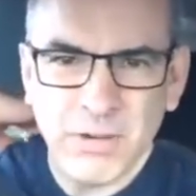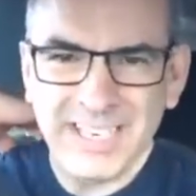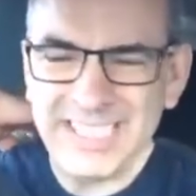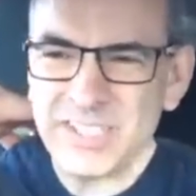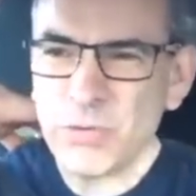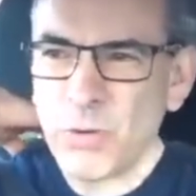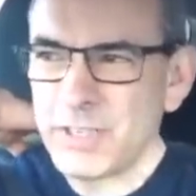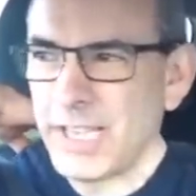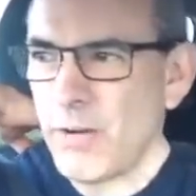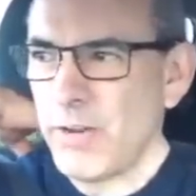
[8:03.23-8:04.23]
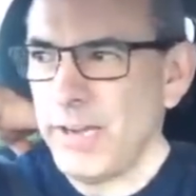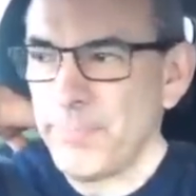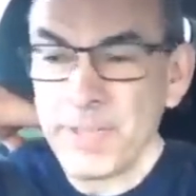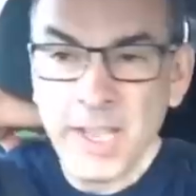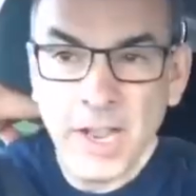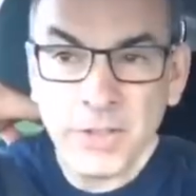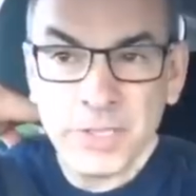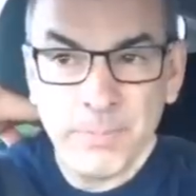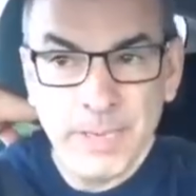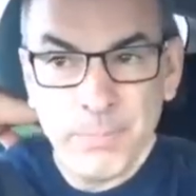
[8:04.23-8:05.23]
And you know what? It doesn't work that way.